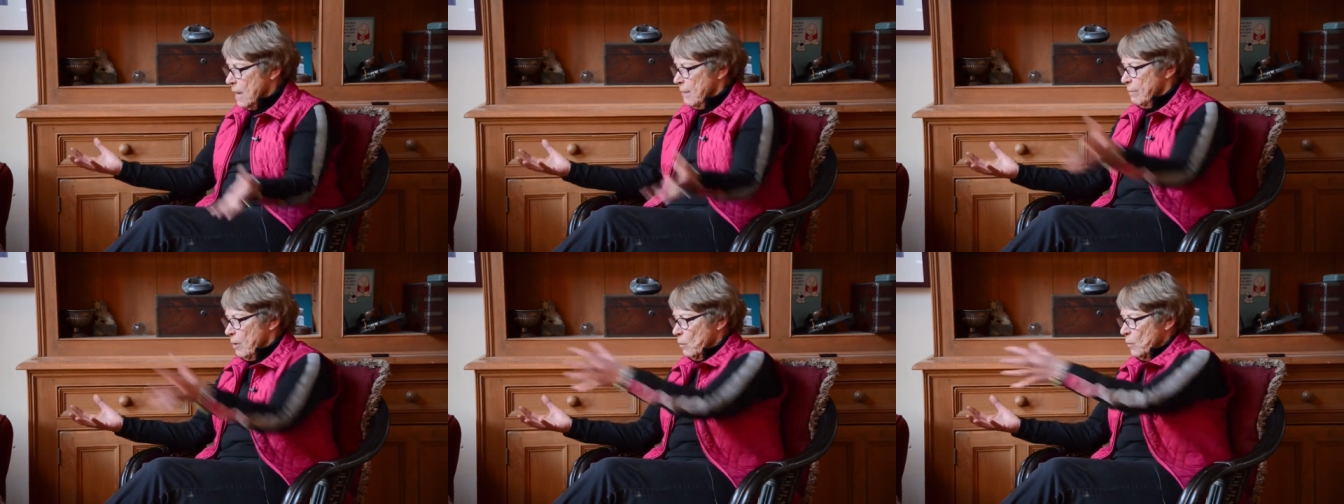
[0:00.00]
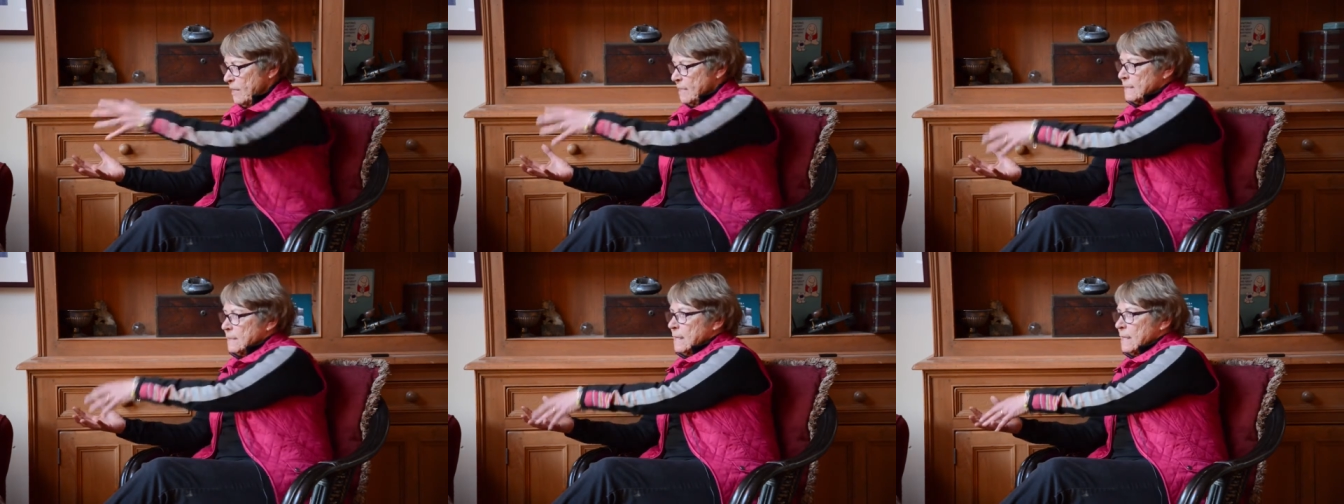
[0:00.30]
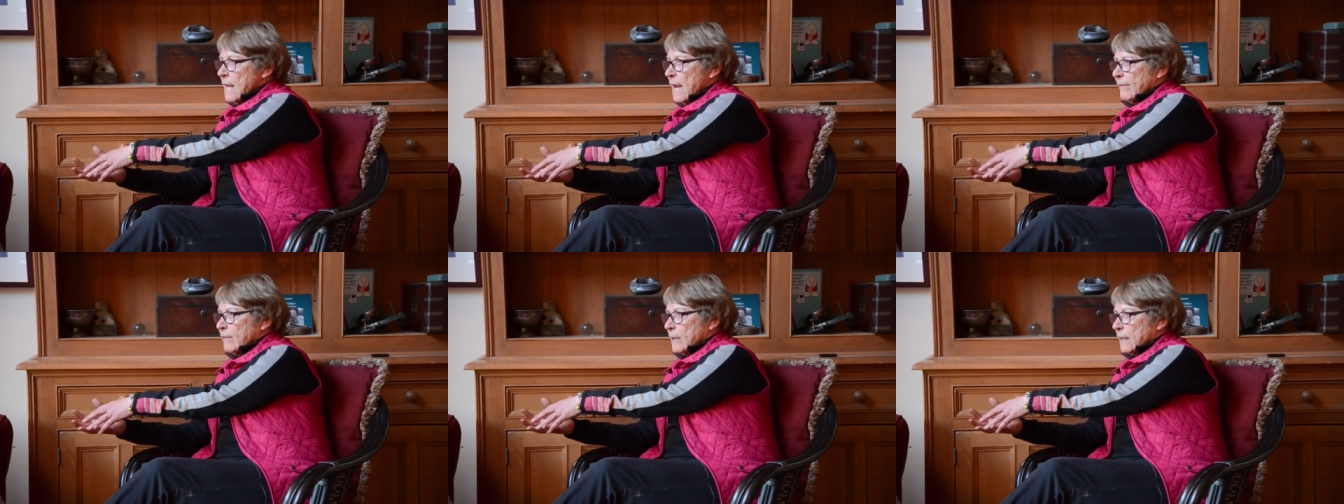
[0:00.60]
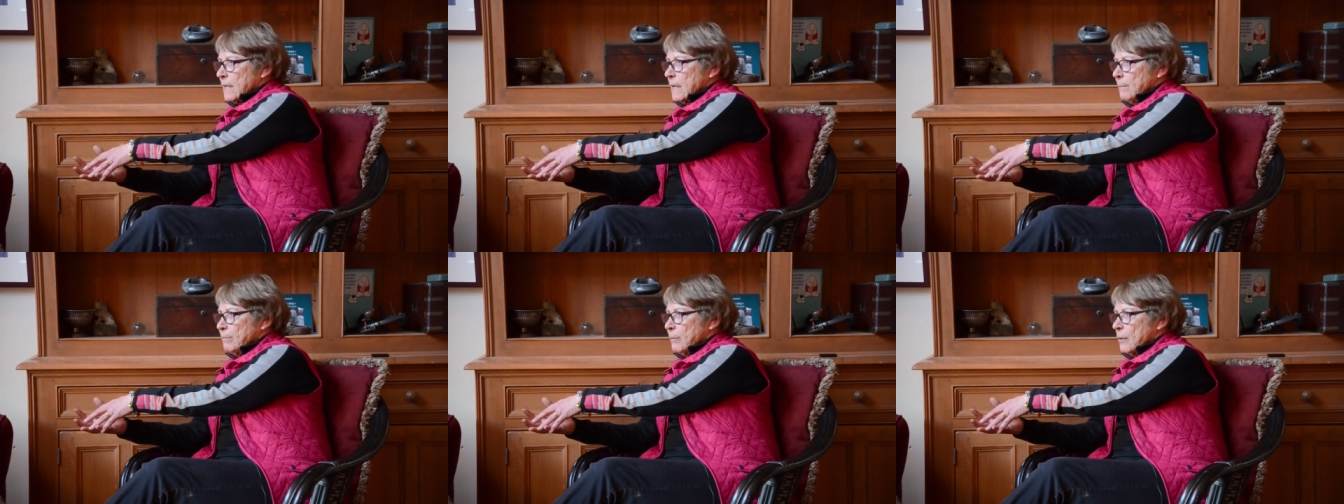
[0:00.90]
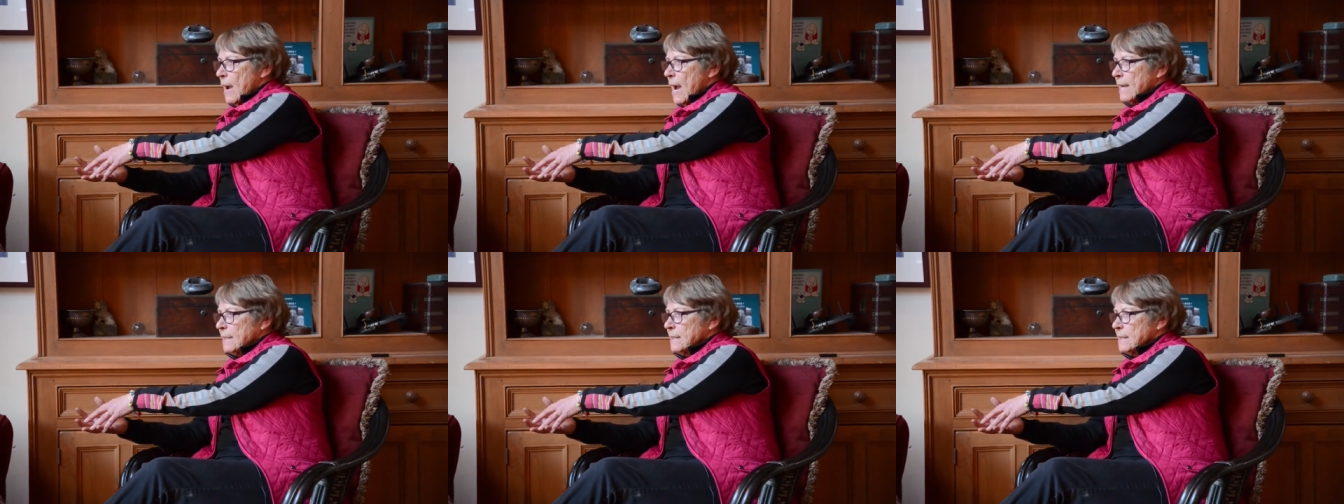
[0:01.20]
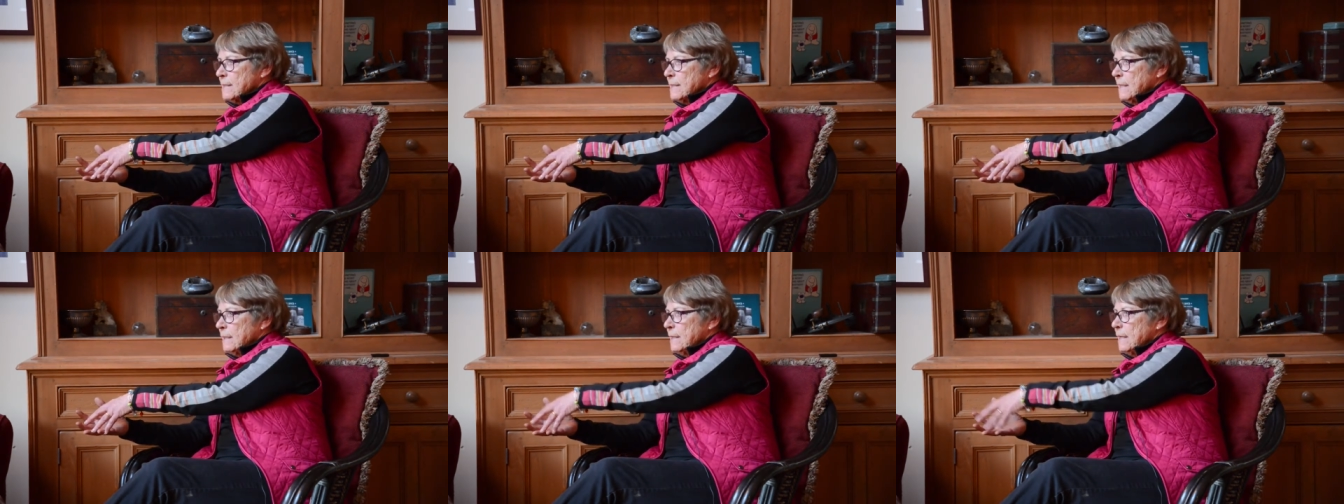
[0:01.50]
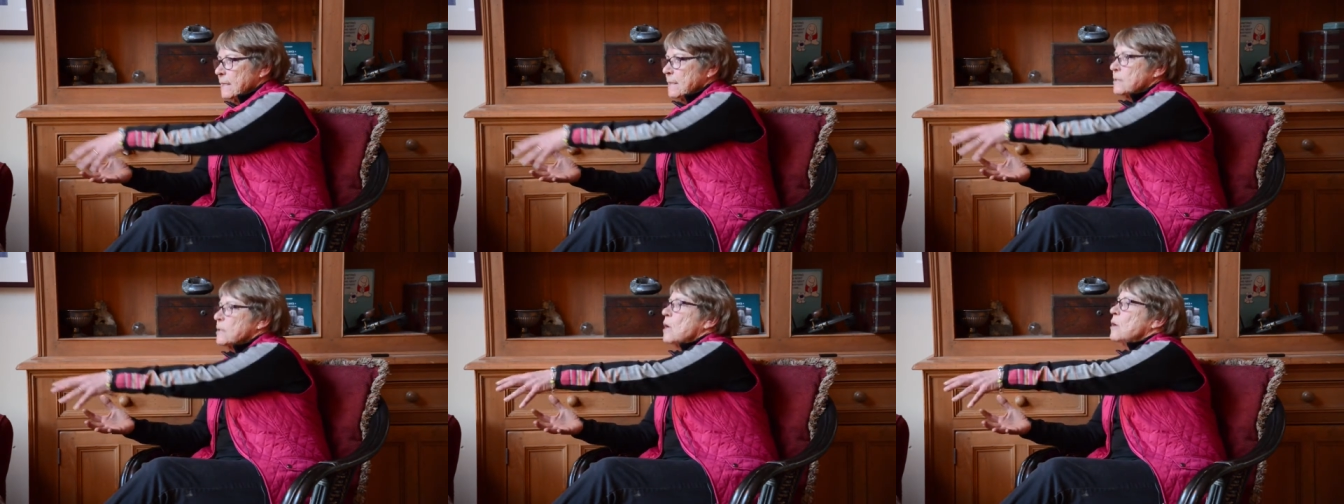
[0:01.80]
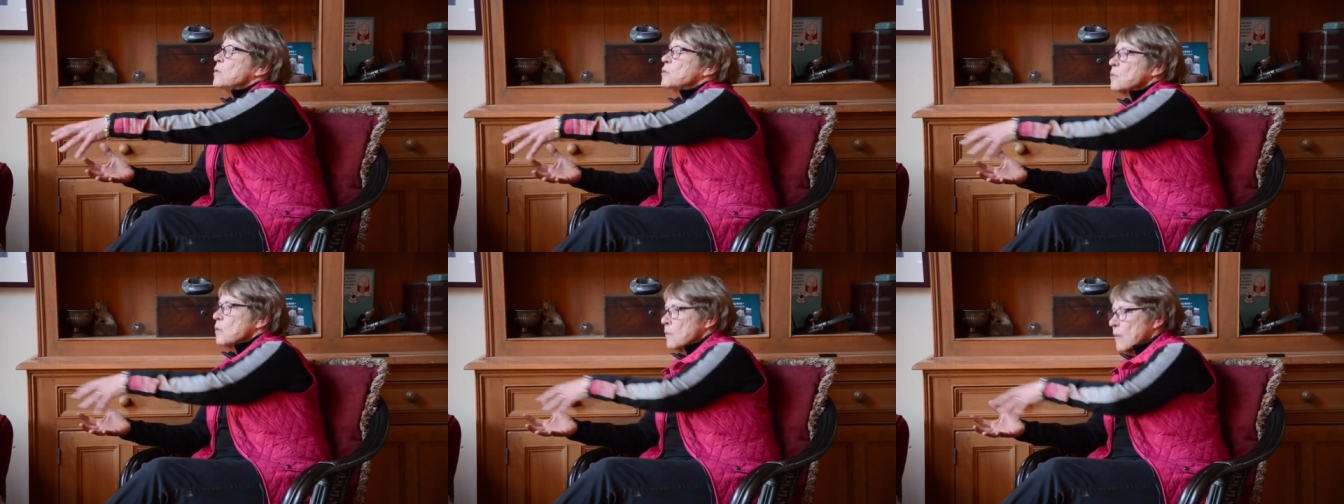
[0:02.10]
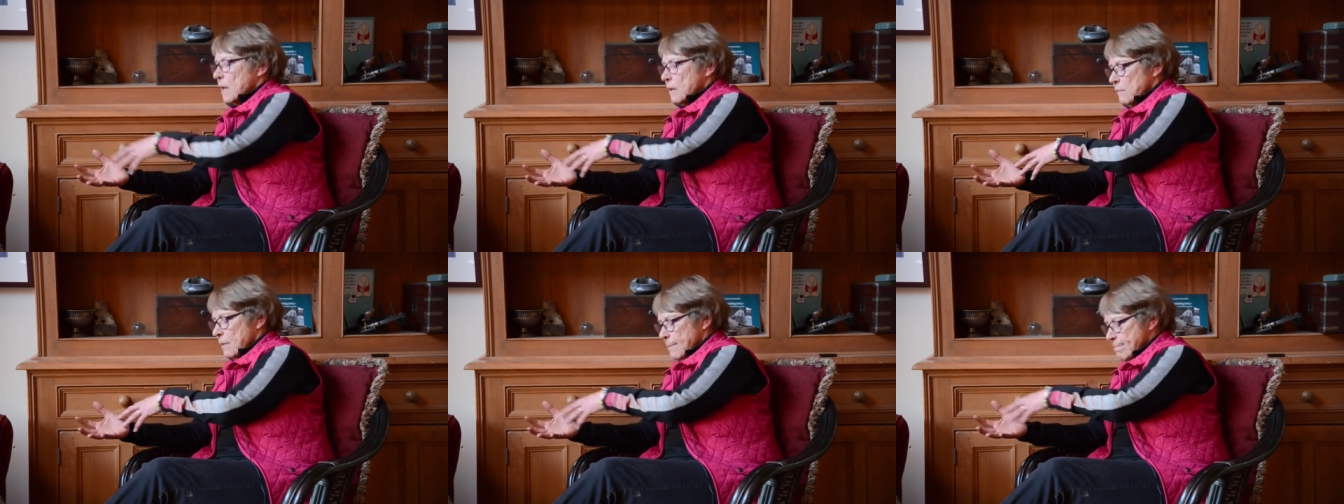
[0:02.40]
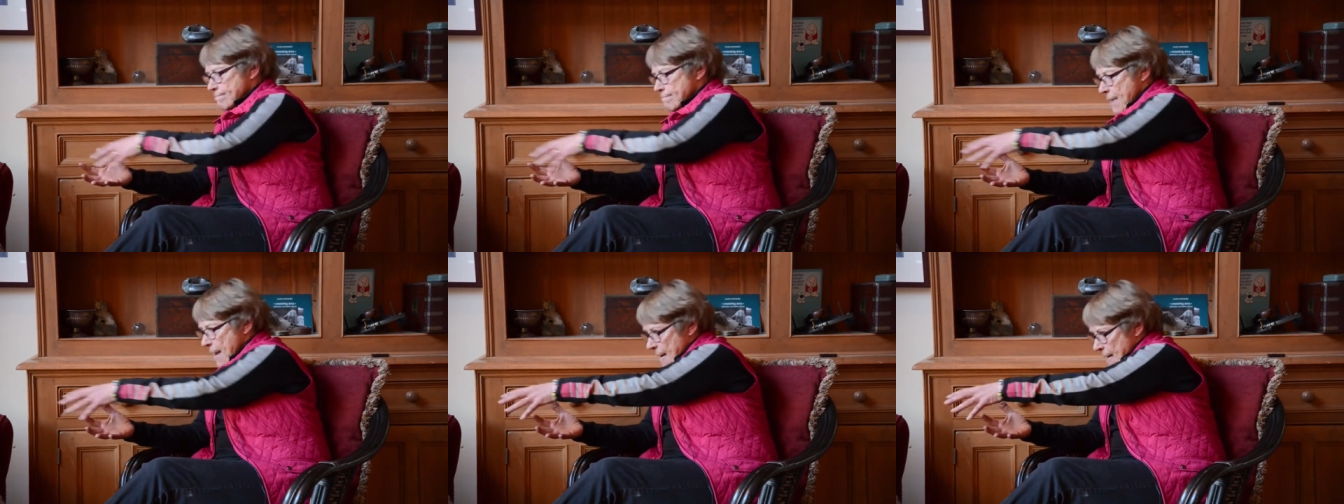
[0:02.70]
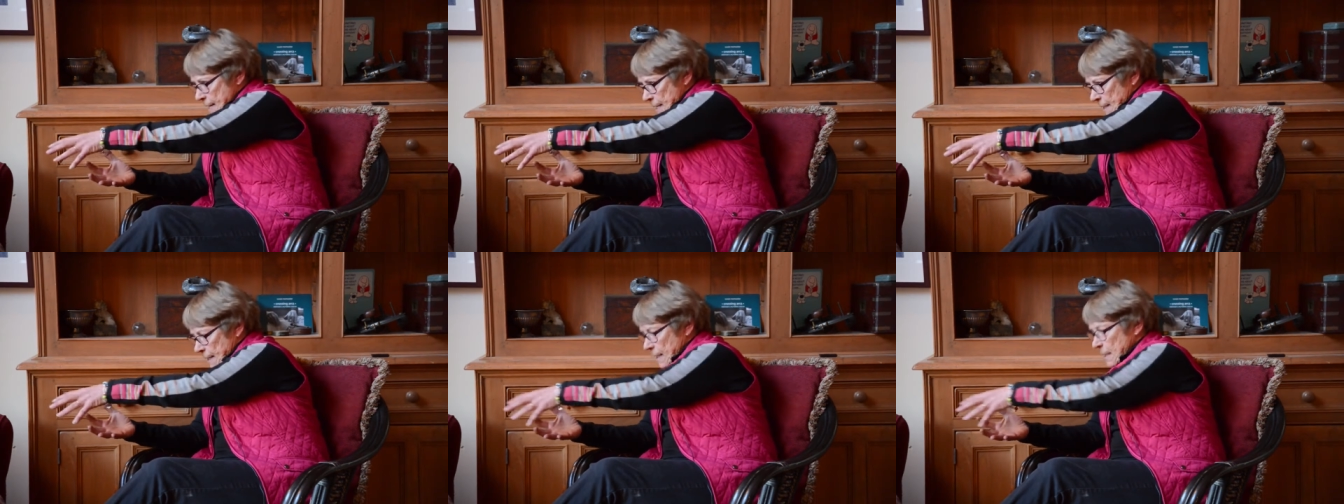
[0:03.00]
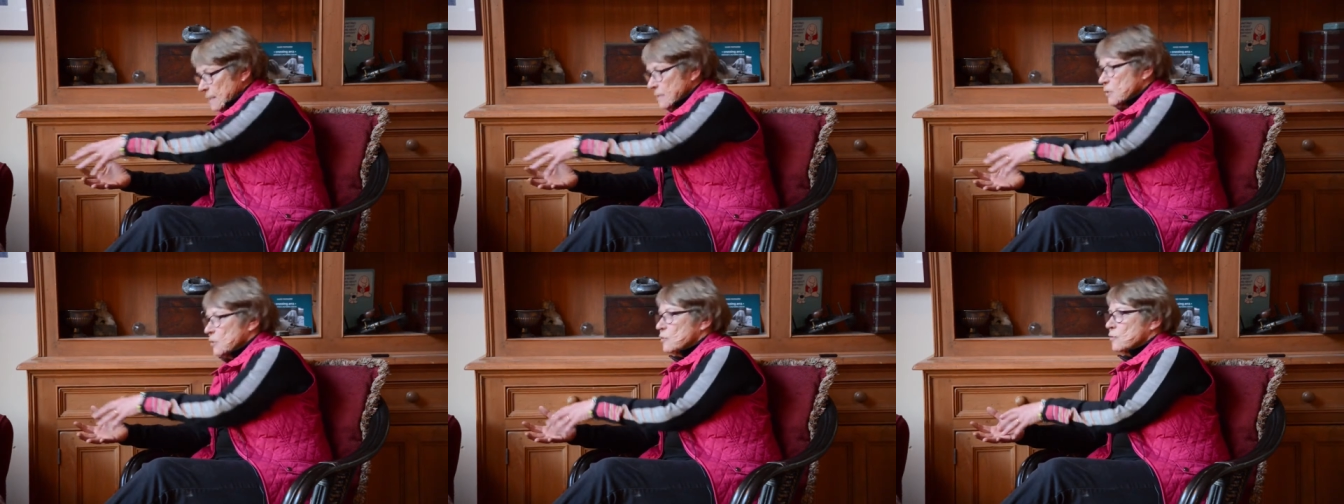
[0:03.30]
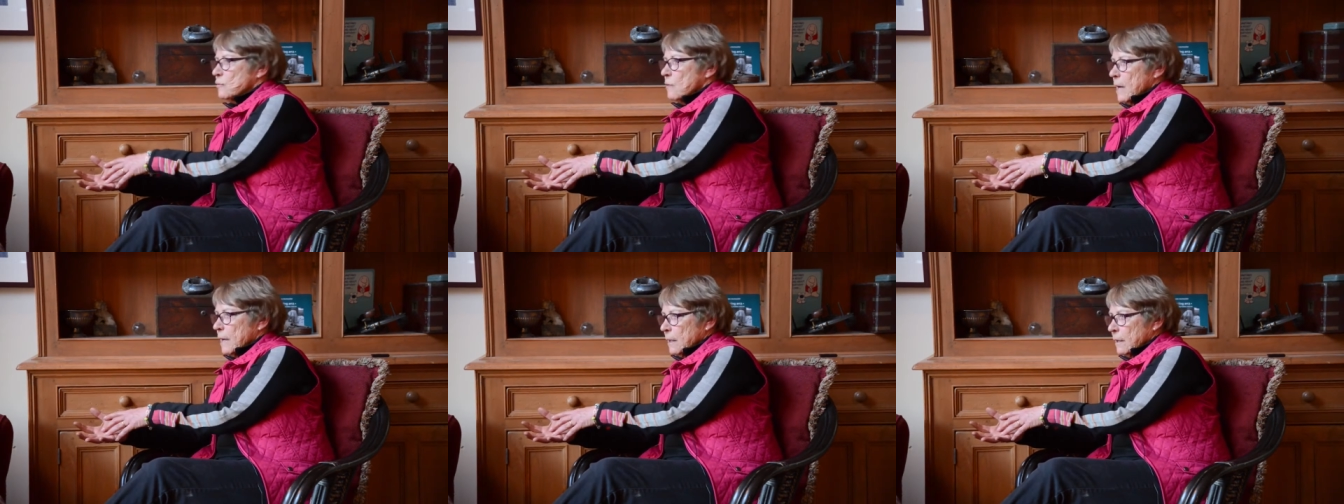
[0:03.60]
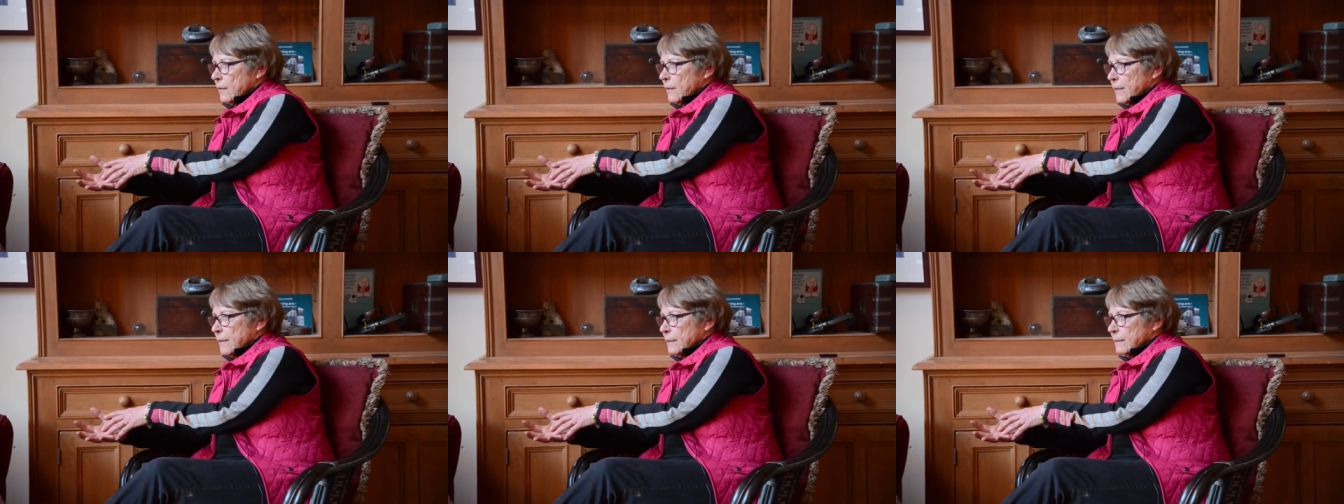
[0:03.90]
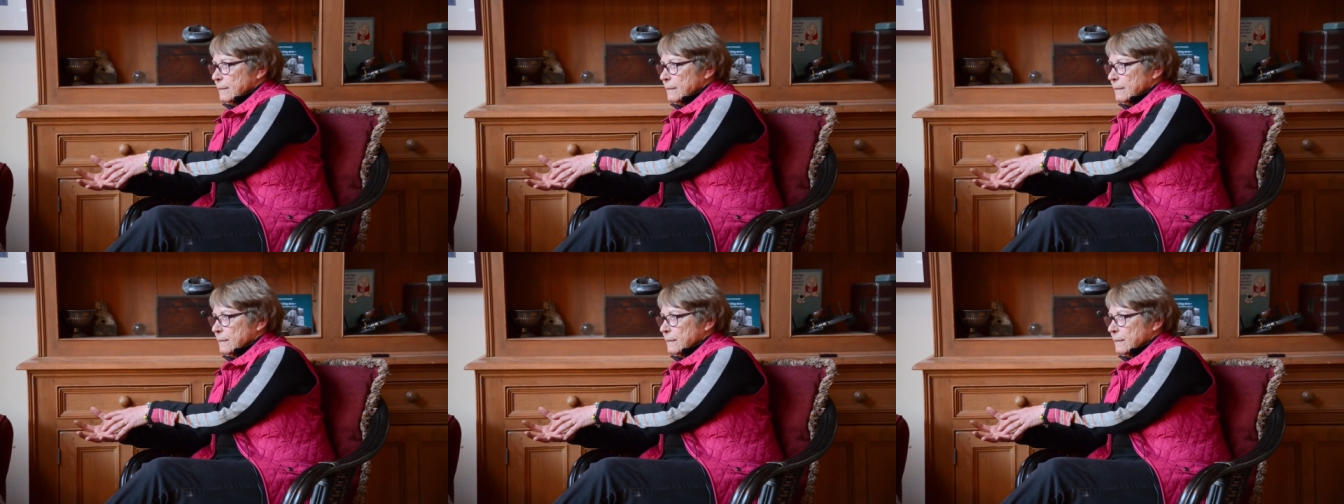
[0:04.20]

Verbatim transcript: But we still have to keep practicing these so they remain a strength.